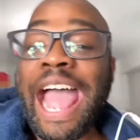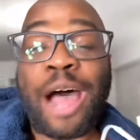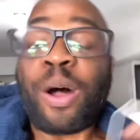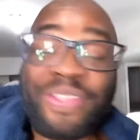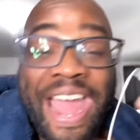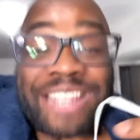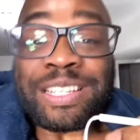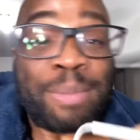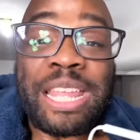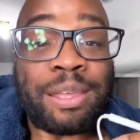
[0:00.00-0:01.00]
Now, that
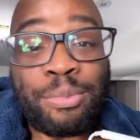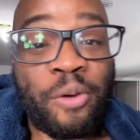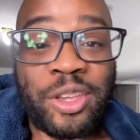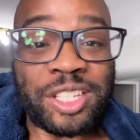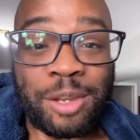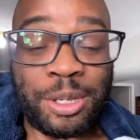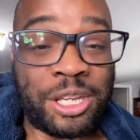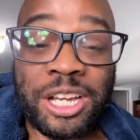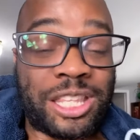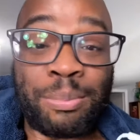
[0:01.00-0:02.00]
doesn't mean the movie's going to be
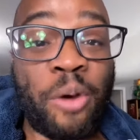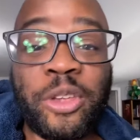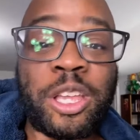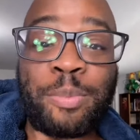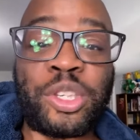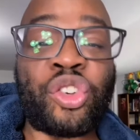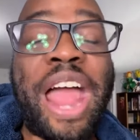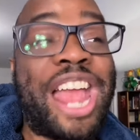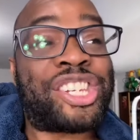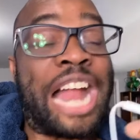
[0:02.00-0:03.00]
good. The movie could be
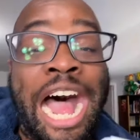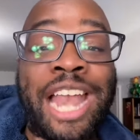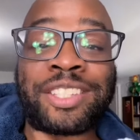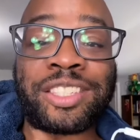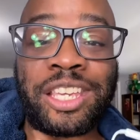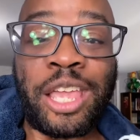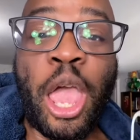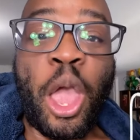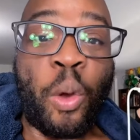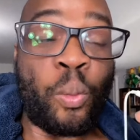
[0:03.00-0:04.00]
trash. And honestly,
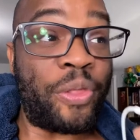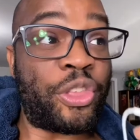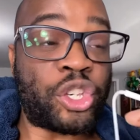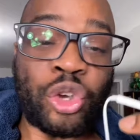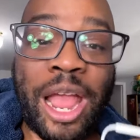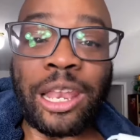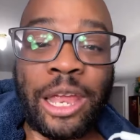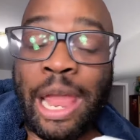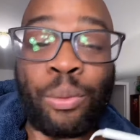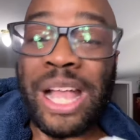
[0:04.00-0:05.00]
with the
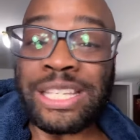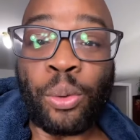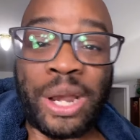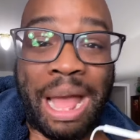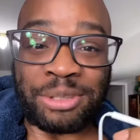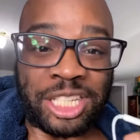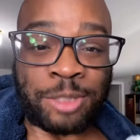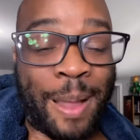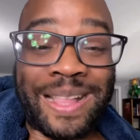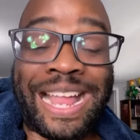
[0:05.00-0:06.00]
trailer, it wasn't what I was
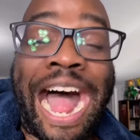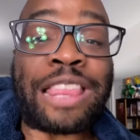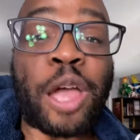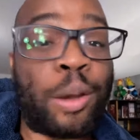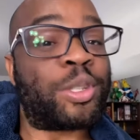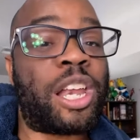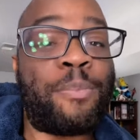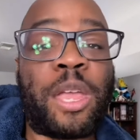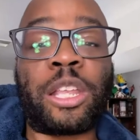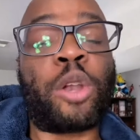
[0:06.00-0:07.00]
expecting. I thought it was
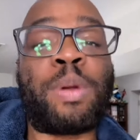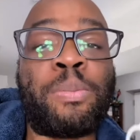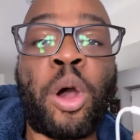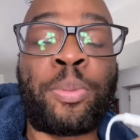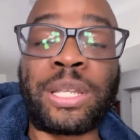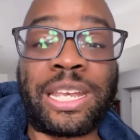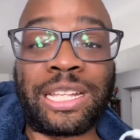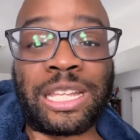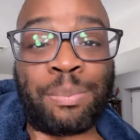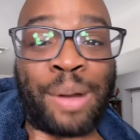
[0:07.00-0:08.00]
going to be a little bit more
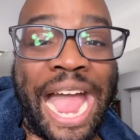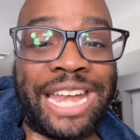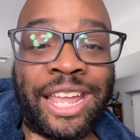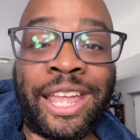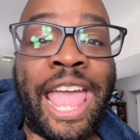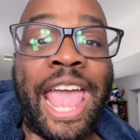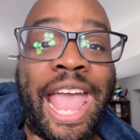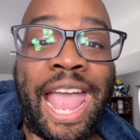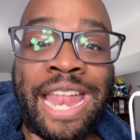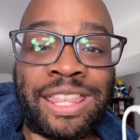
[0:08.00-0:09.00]
politically biting
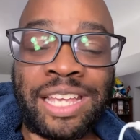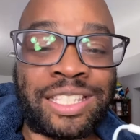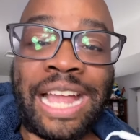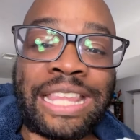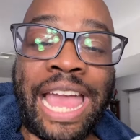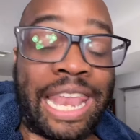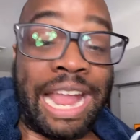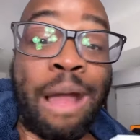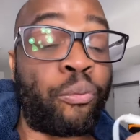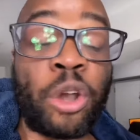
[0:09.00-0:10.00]
and things like that.
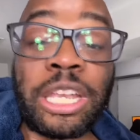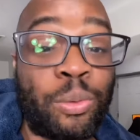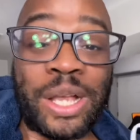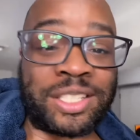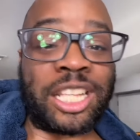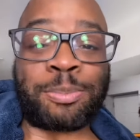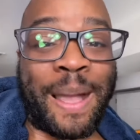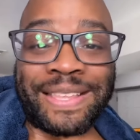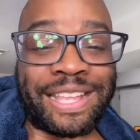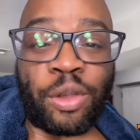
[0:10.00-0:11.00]
Like, I really wasn't
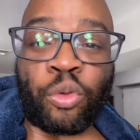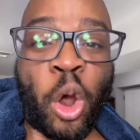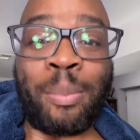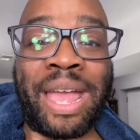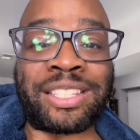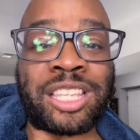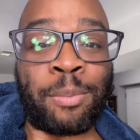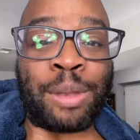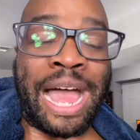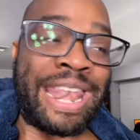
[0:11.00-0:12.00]
expecting the romance
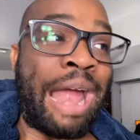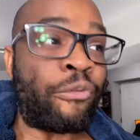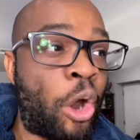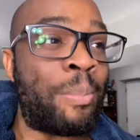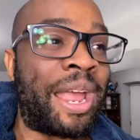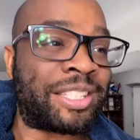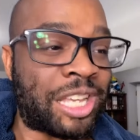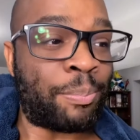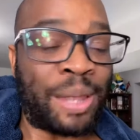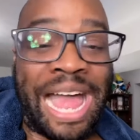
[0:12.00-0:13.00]
subplot. And that romance
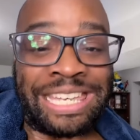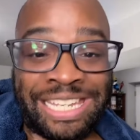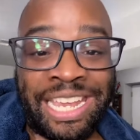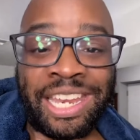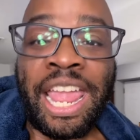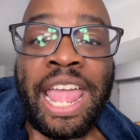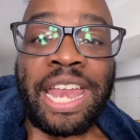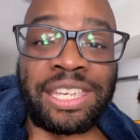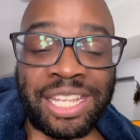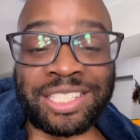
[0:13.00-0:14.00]
subplot did
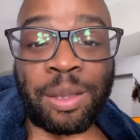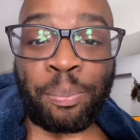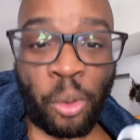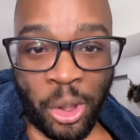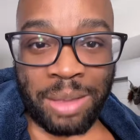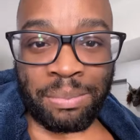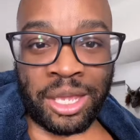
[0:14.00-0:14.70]
disappoint